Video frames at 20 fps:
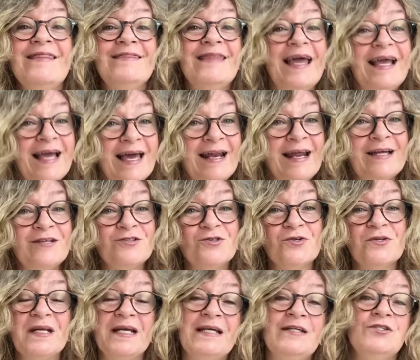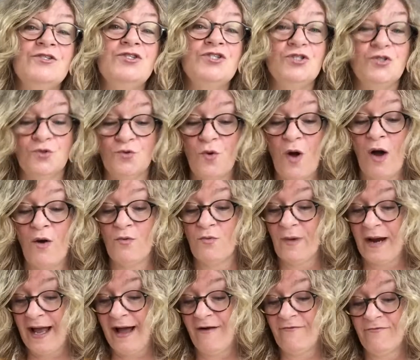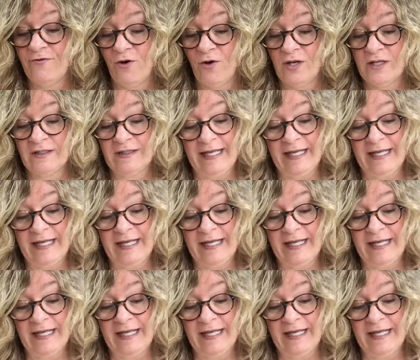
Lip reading: they get entered into a raffle.